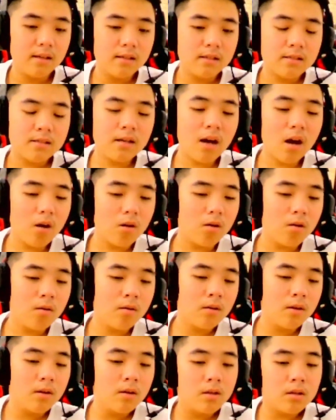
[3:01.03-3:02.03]
So
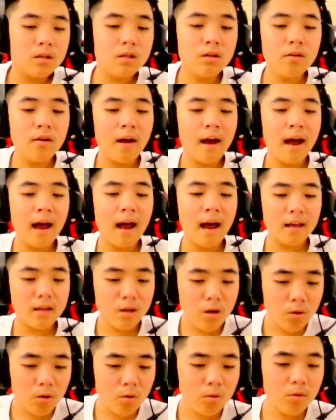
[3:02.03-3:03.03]
you
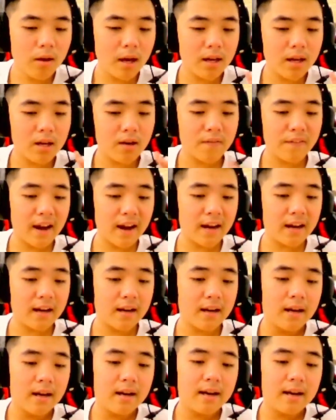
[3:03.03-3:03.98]
you and your friend